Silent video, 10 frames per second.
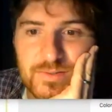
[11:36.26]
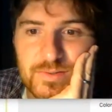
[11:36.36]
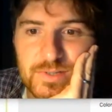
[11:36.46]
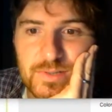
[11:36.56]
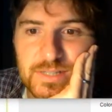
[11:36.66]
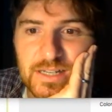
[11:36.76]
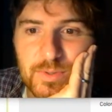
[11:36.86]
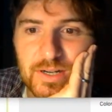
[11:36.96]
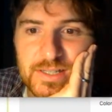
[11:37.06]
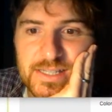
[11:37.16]
two tick
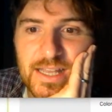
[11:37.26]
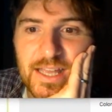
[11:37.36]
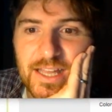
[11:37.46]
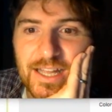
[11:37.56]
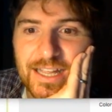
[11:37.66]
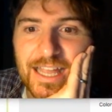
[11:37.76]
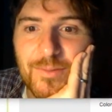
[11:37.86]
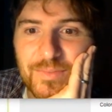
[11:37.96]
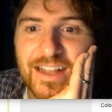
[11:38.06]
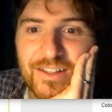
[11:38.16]
marks. Yep,
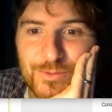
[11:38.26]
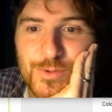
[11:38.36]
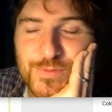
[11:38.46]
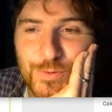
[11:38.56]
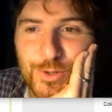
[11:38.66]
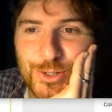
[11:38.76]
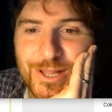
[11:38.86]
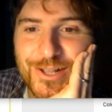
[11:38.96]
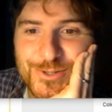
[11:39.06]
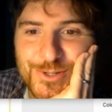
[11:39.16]
I got those vertical
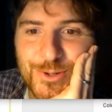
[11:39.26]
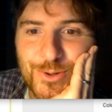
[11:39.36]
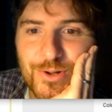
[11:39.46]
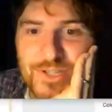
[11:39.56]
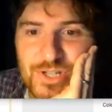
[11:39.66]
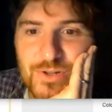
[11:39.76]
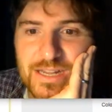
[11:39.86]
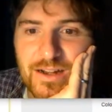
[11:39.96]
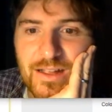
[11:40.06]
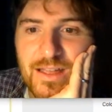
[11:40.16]
angles are congruent. So
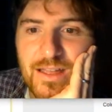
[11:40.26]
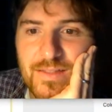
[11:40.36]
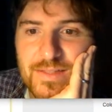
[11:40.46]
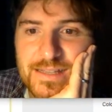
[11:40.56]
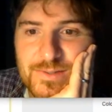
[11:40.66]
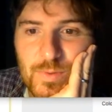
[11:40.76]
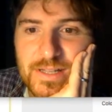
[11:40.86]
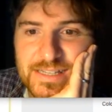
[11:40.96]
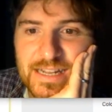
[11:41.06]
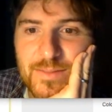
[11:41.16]
here, this
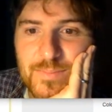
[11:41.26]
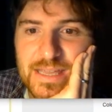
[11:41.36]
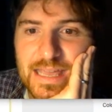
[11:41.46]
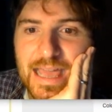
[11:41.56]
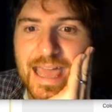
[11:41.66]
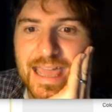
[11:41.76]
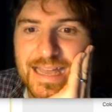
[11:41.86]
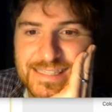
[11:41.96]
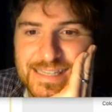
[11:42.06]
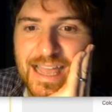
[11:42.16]
one's going to be
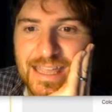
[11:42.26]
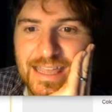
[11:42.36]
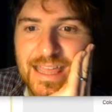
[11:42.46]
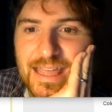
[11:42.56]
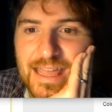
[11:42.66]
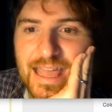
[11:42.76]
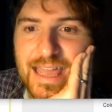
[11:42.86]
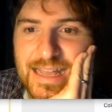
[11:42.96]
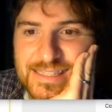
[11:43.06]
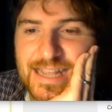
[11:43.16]
ASA.
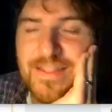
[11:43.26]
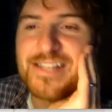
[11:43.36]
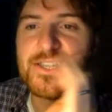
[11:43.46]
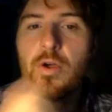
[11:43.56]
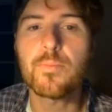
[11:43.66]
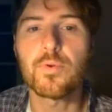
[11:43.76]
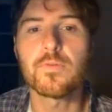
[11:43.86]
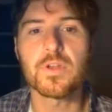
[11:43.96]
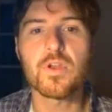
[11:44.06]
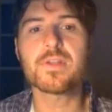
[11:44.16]
ASA. That's how I
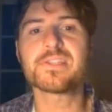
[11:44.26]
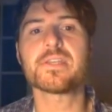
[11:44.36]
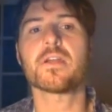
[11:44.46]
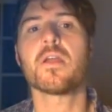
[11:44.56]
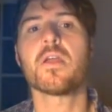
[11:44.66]
prove it. Notice here,